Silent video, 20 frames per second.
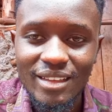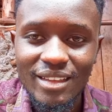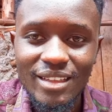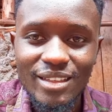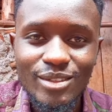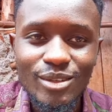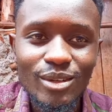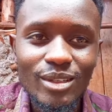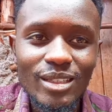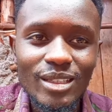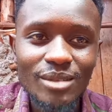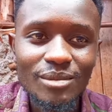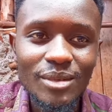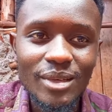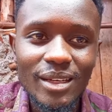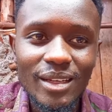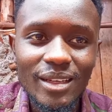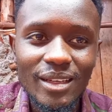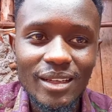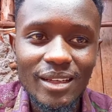they told him
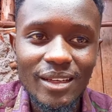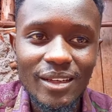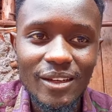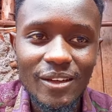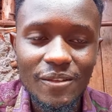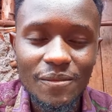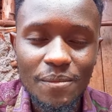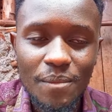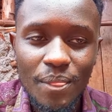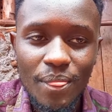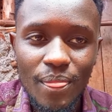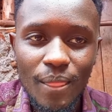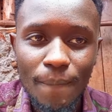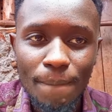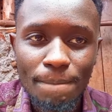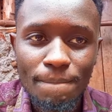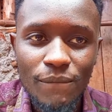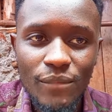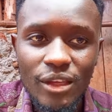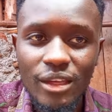uh,
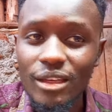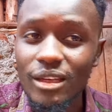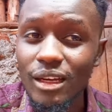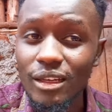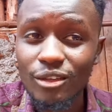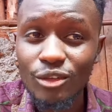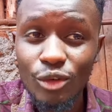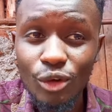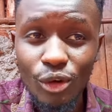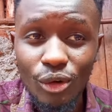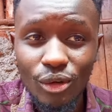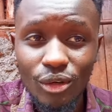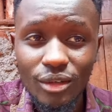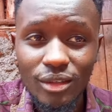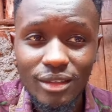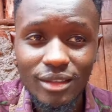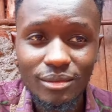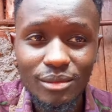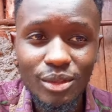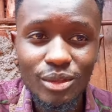he can go
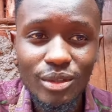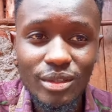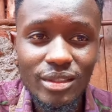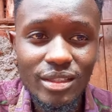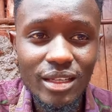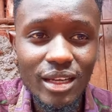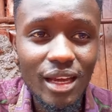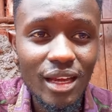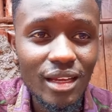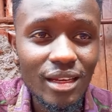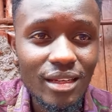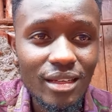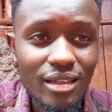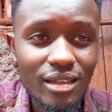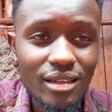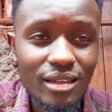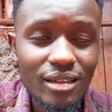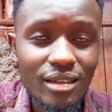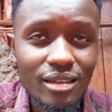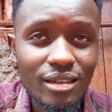because he
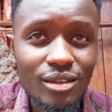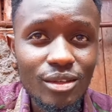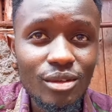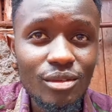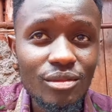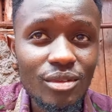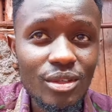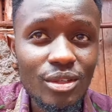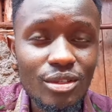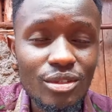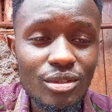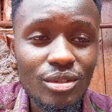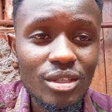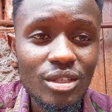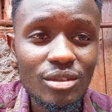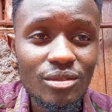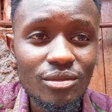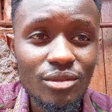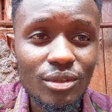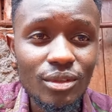had no videos
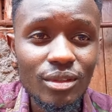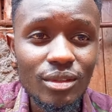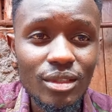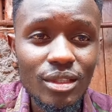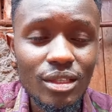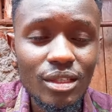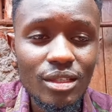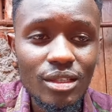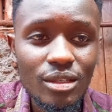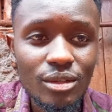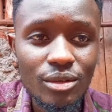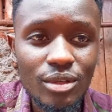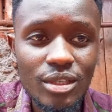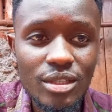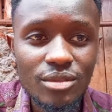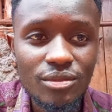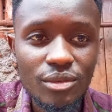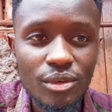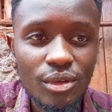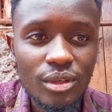on, phone. on
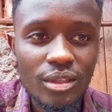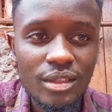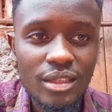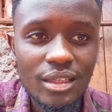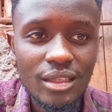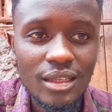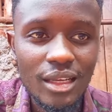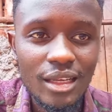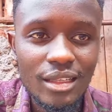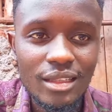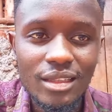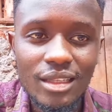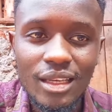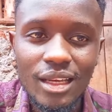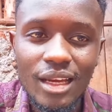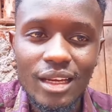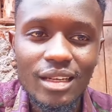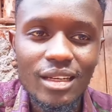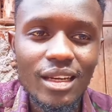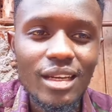his phone like they
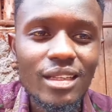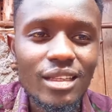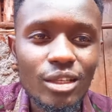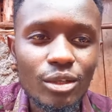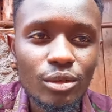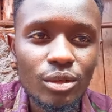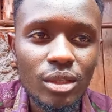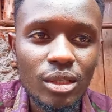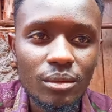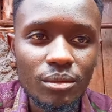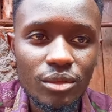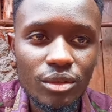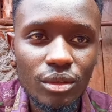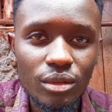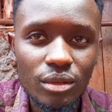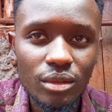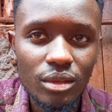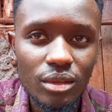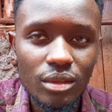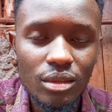had nothing on him so
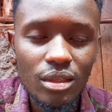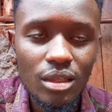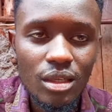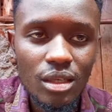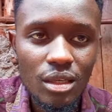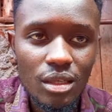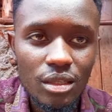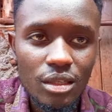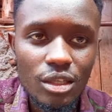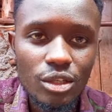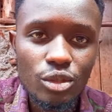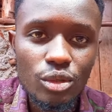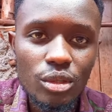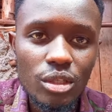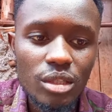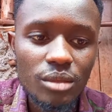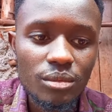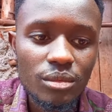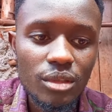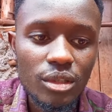they
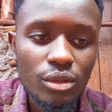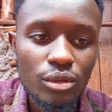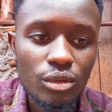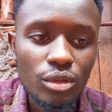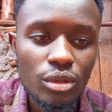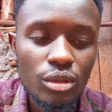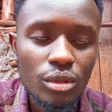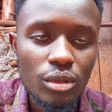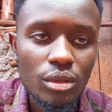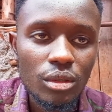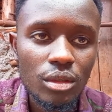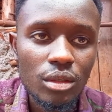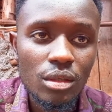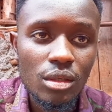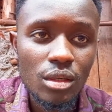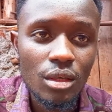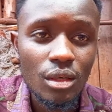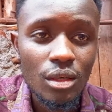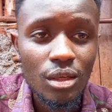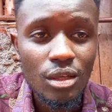told him he could go
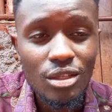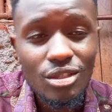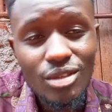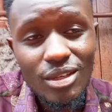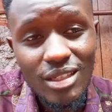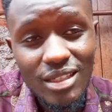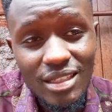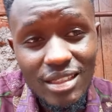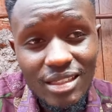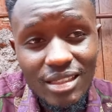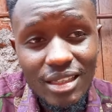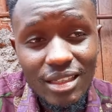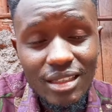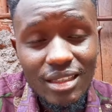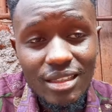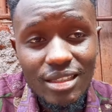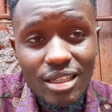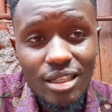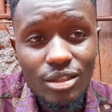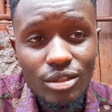so I didn't get
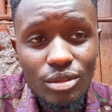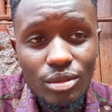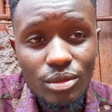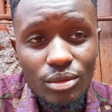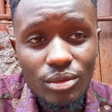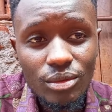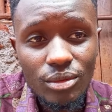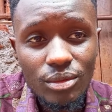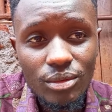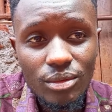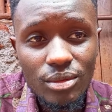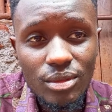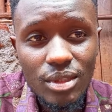the chance to